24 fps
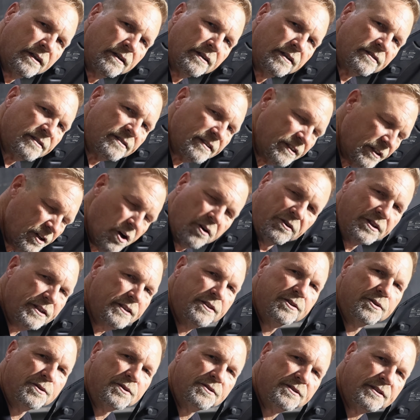It's the only
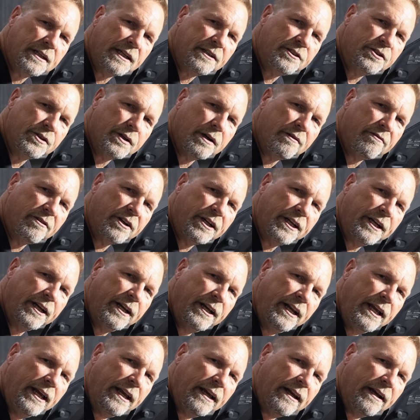tool set you're ever going to
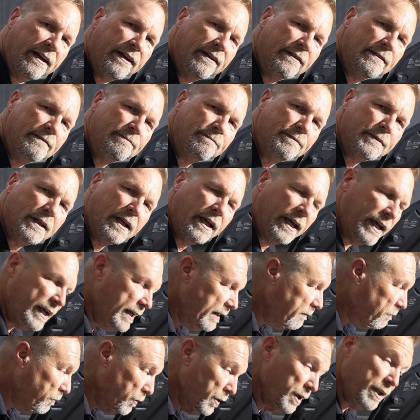need.
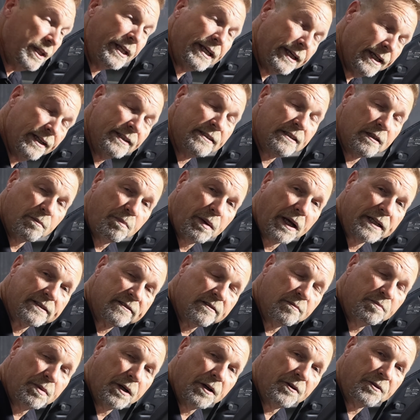It really is the best
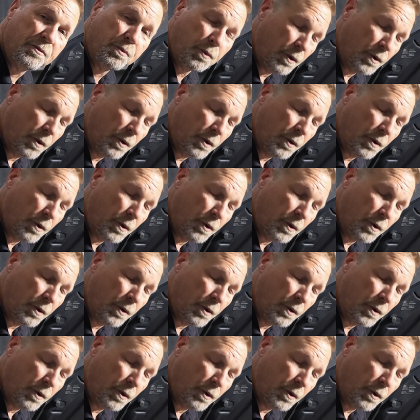of both